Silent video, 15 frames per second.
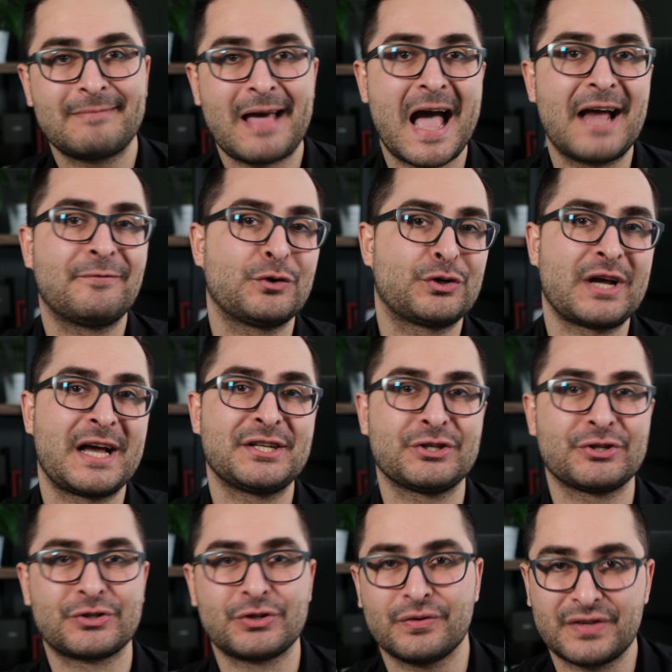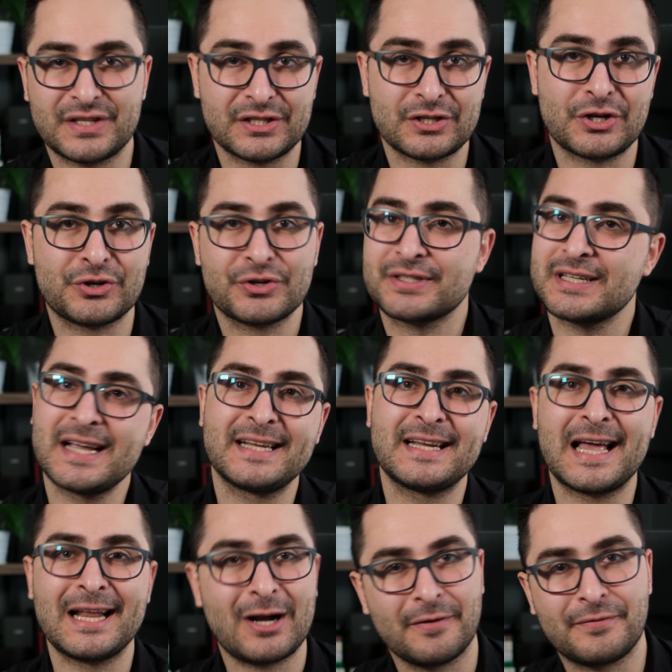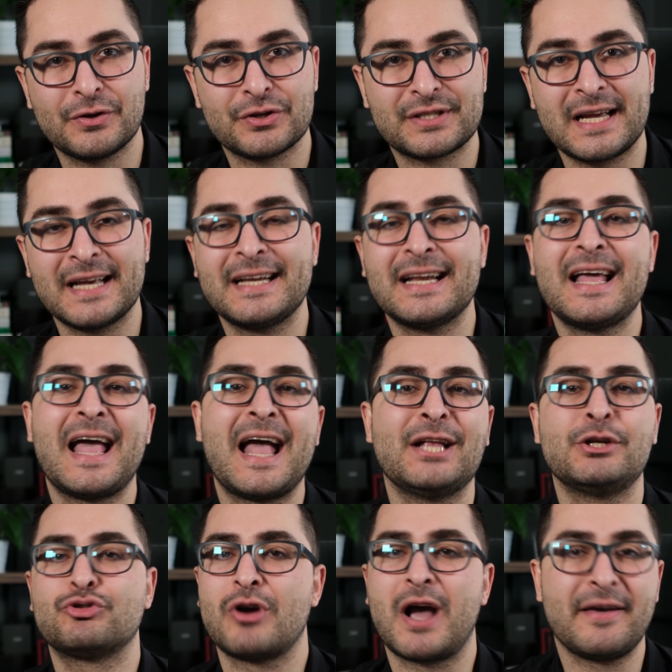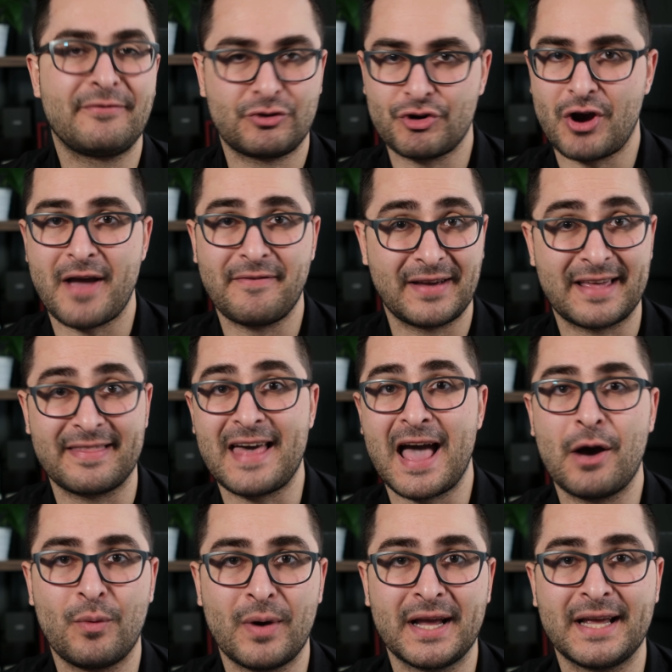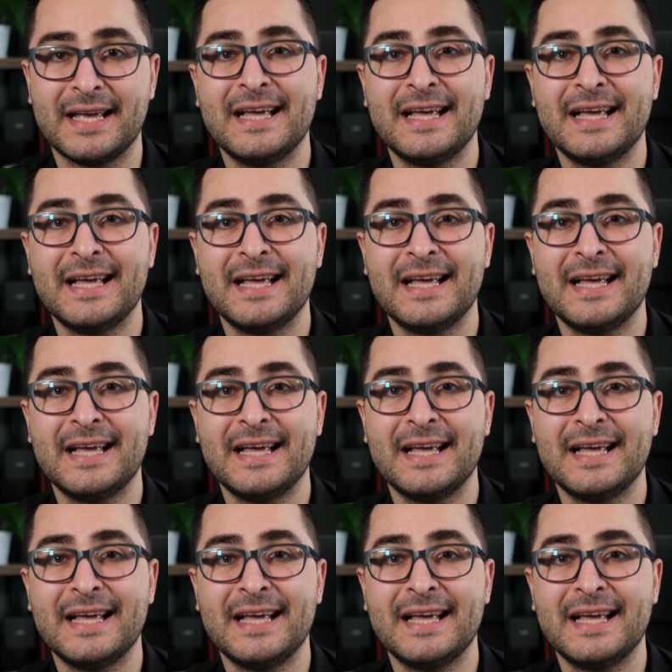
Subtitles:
advertise your services on your site and off your site, and drive traffic that way.